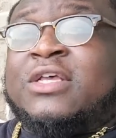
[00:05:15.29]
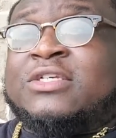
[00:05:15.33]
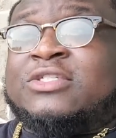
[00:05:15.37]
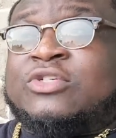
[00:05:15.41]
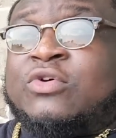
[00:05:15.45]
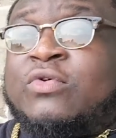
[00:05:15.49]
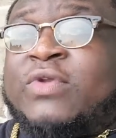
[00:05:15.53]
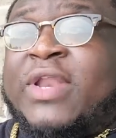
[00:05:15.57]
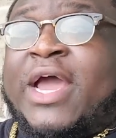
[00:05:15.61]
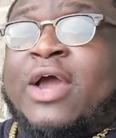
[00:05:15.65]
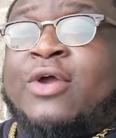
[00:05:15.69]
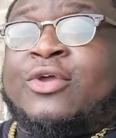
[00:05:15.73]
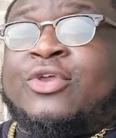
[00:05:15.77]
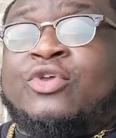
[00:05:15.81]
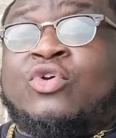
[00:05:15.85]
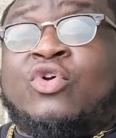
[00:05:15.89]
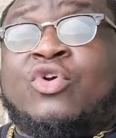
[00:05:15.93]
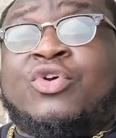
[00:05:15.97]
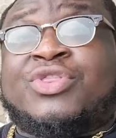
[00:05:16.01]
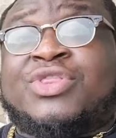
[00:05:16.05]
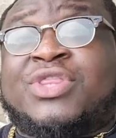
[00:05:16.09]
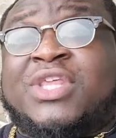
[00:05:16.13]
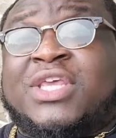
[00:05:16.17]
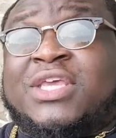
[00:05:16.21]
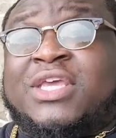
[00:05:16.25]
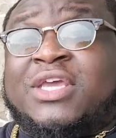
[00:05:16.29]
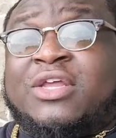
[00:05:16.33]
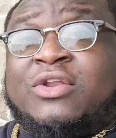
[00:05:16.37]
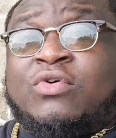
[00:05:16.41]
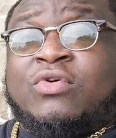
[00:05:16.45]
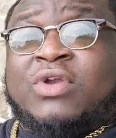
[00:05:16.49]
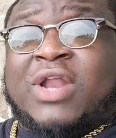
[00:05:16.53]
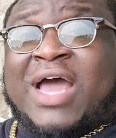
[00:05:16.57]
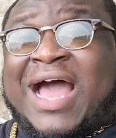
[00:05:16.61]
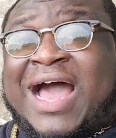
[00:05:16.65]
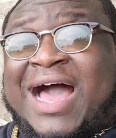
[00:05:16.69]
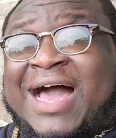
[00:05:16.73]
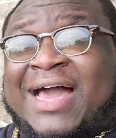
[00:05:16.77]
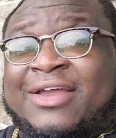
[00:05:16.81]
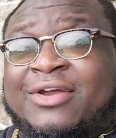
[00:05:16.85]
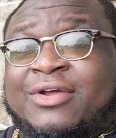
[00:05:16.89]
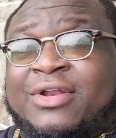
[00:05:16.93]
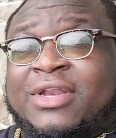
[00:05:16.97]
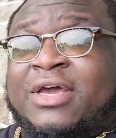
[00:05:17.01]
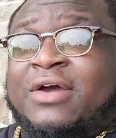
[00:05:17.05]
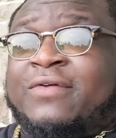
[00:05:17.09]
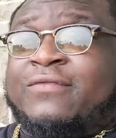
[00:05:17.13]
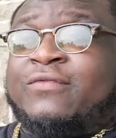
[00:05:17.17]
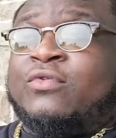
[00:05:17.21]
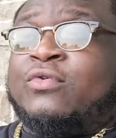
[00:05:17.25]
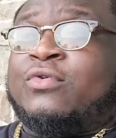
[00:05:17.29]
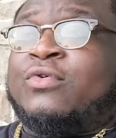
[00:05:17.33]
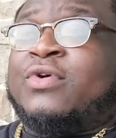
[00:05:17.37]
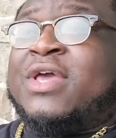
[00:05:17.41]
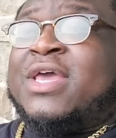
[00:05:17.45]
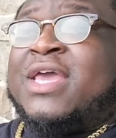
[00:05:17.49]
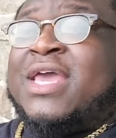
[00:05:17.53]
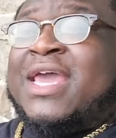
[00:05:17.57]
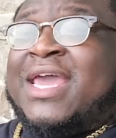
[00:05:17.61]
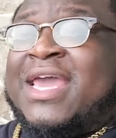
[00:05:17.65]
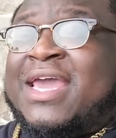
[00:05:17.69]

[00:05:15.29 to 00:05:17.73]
So now you're thinking on a higher level